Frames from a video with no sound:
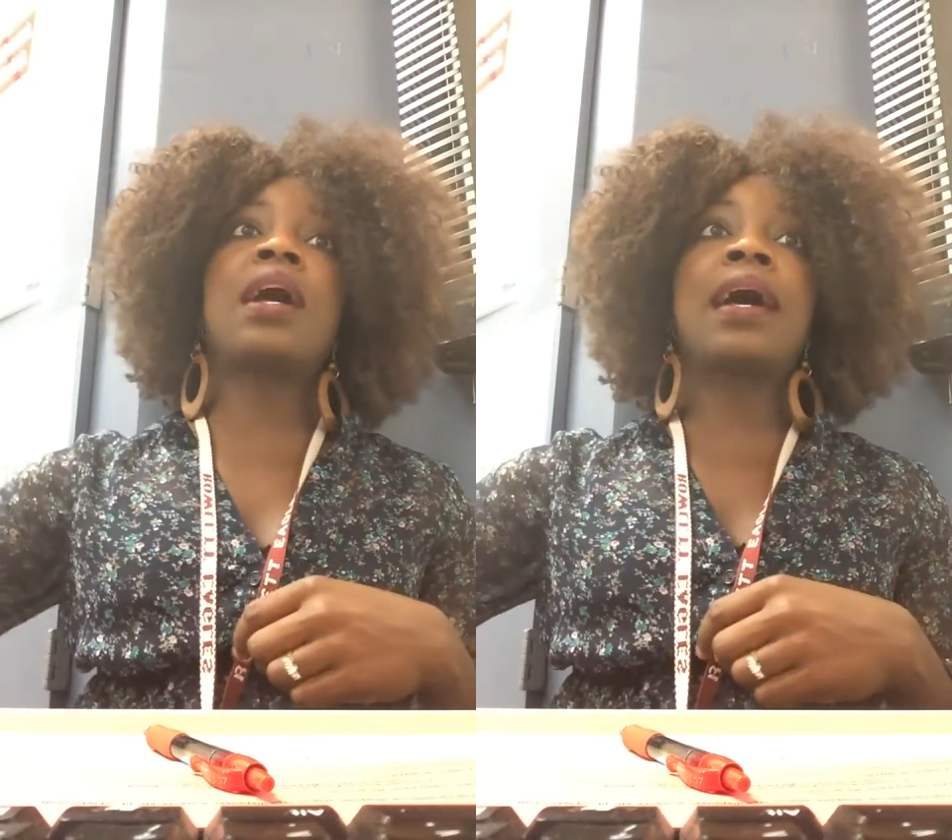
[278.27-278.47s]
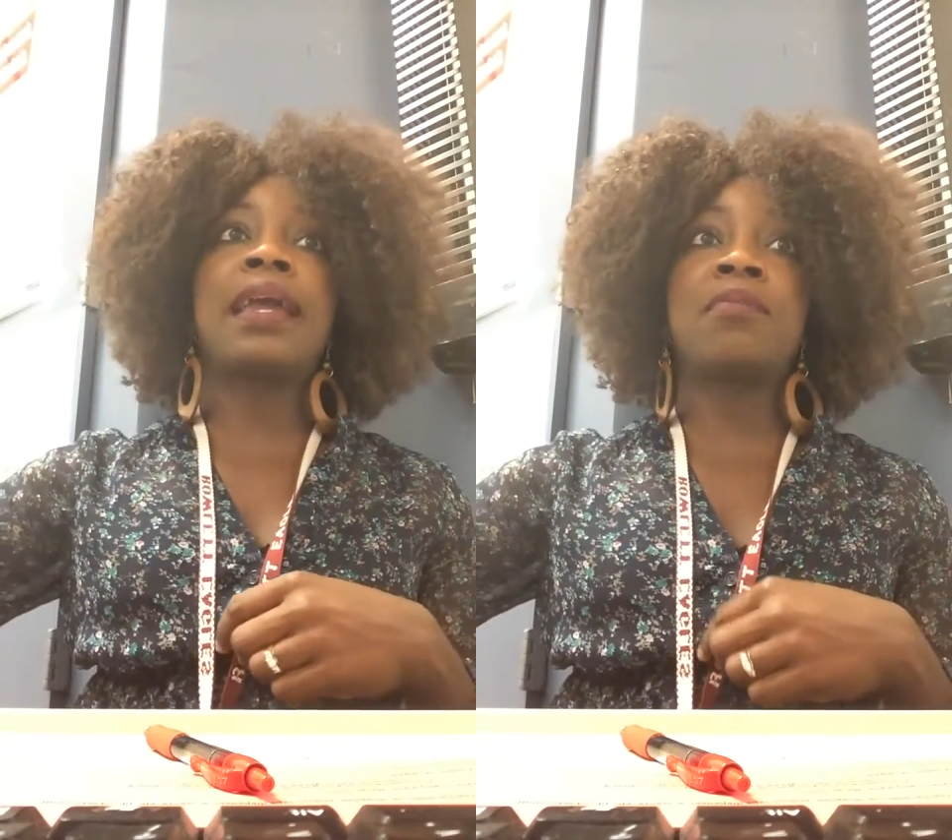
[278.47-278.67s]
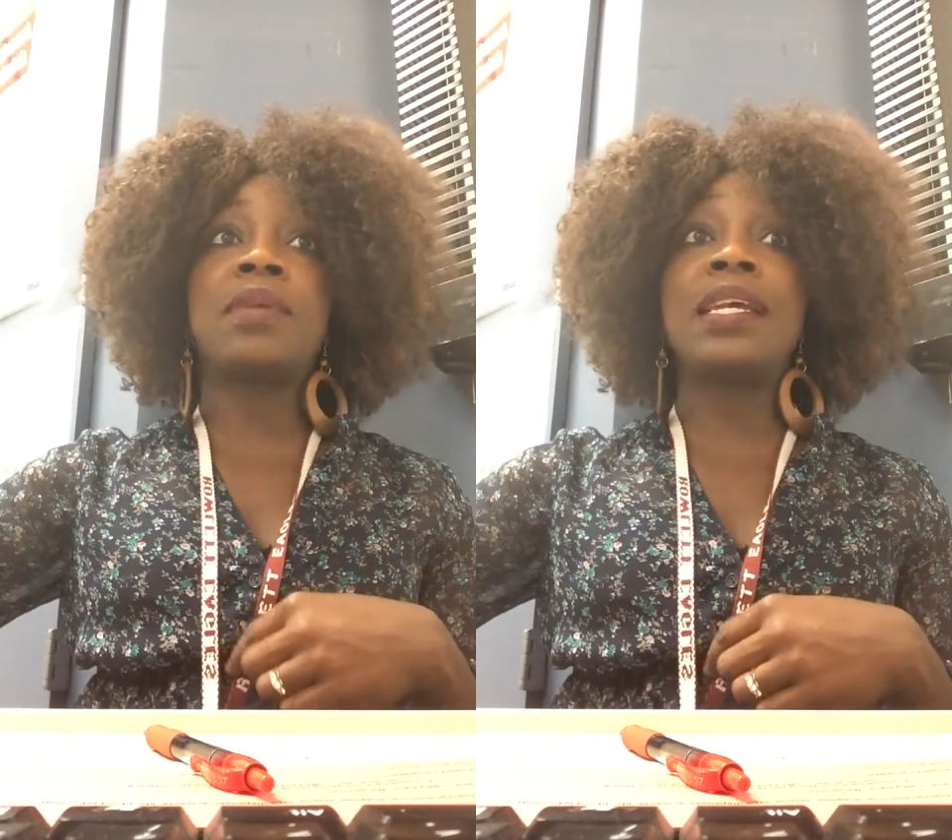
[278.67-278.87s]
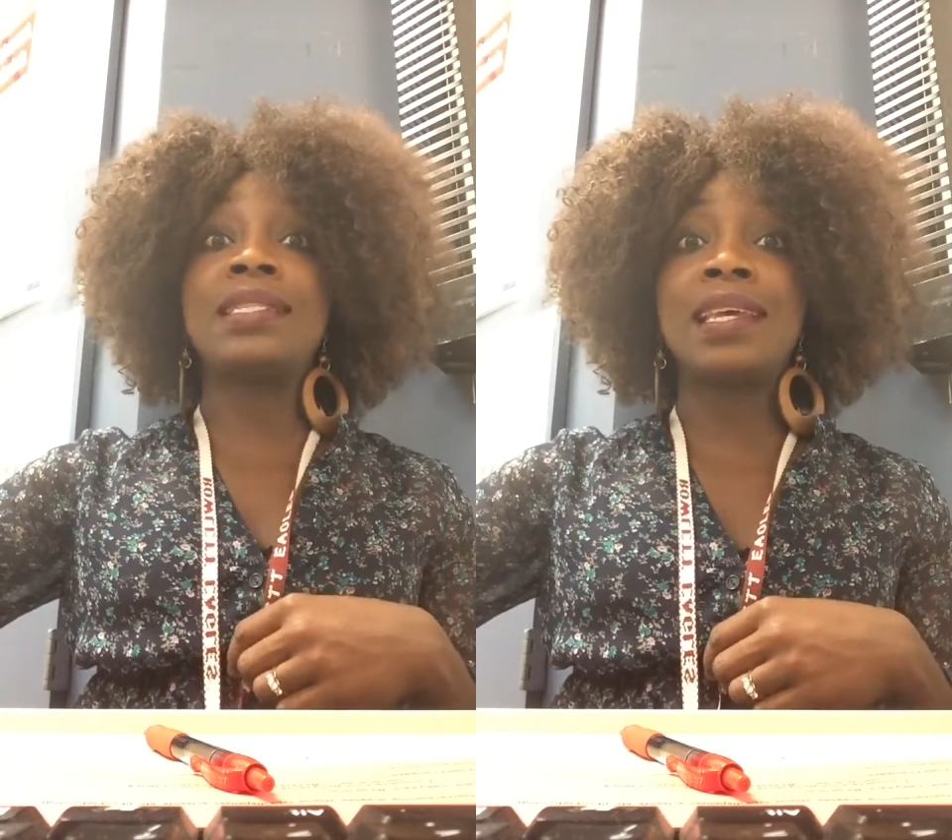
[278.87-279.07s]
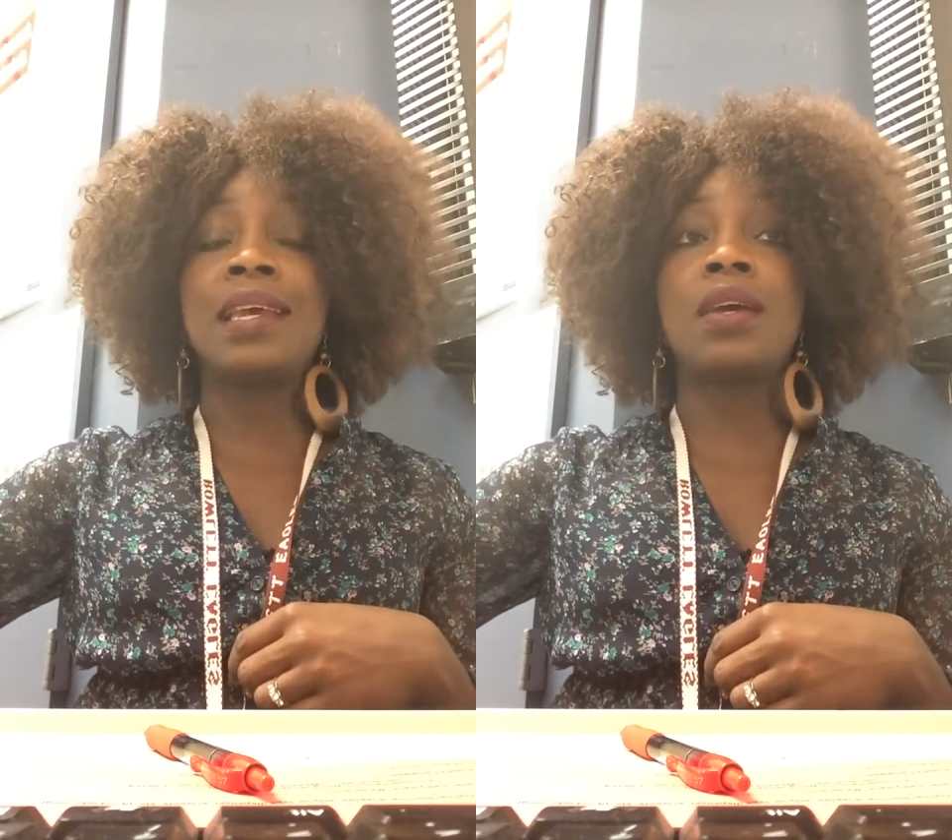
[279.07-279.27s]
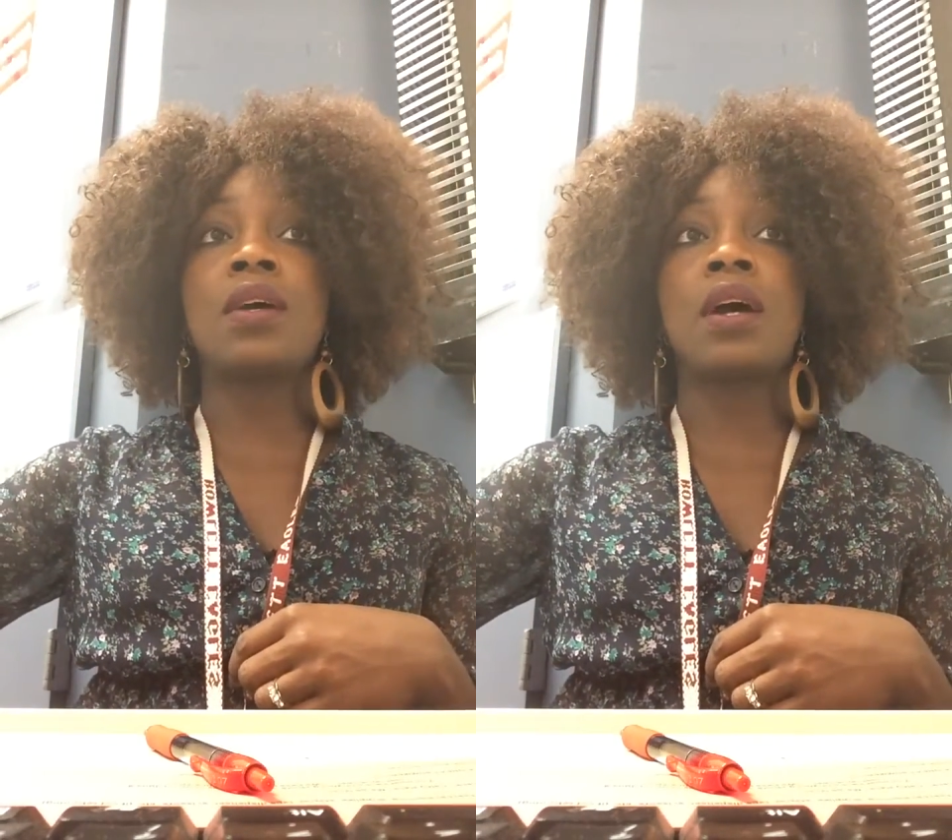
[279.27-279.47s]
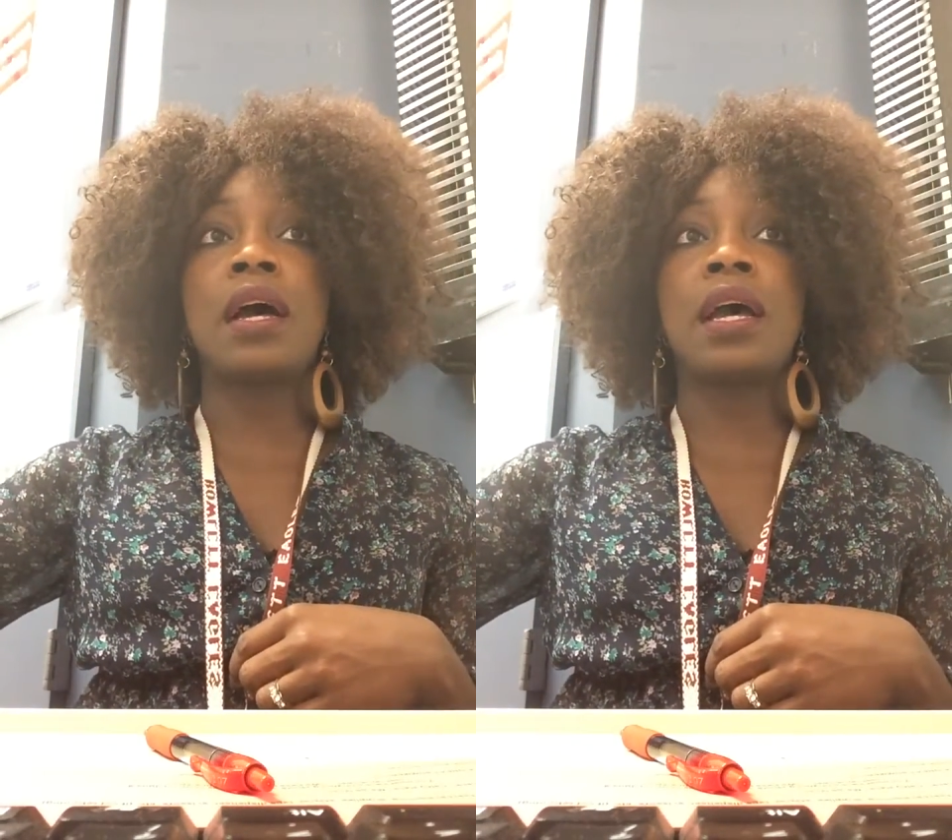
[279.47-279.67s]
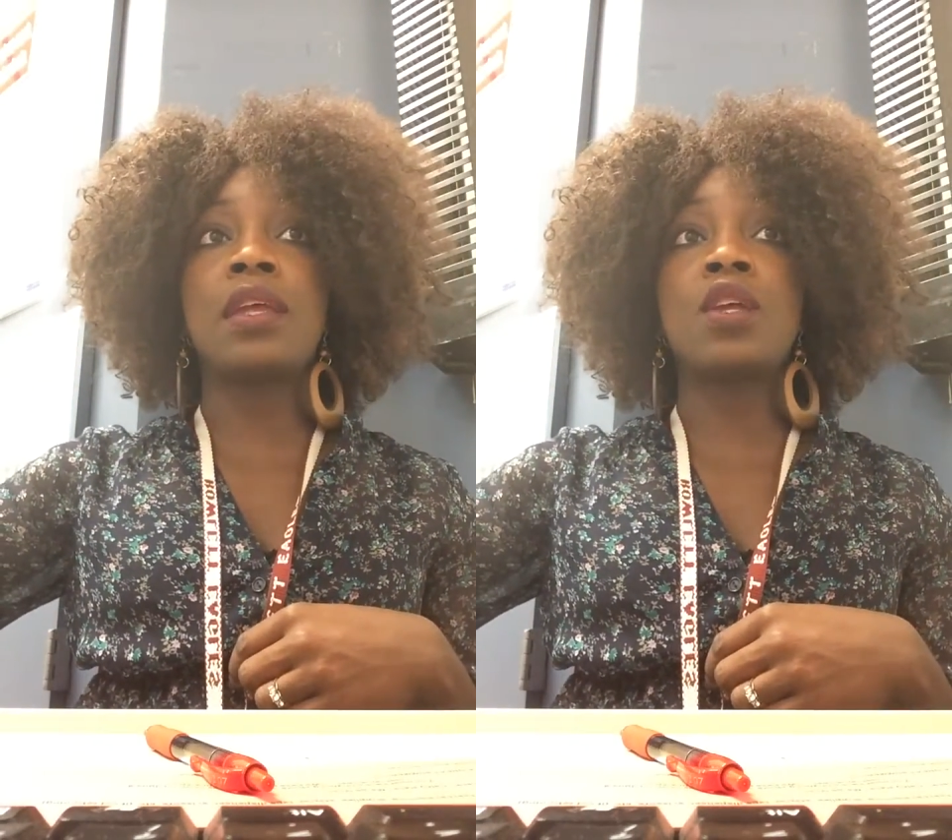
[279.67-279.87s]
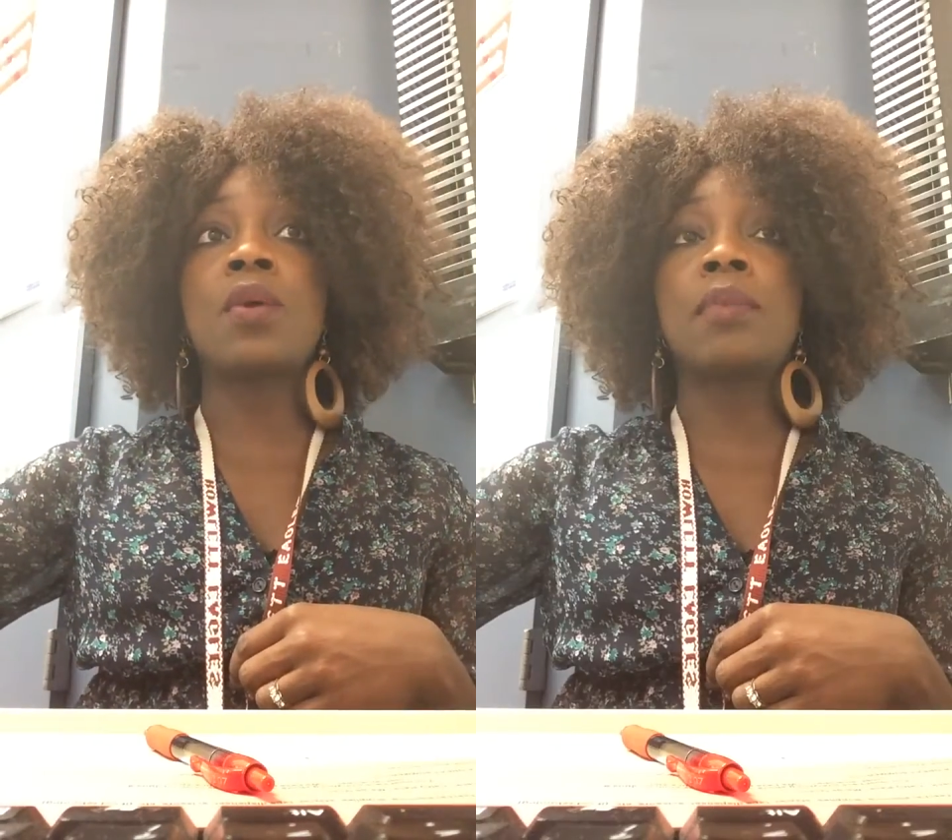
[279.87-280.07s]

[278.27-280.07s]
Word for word: I am eating, you know,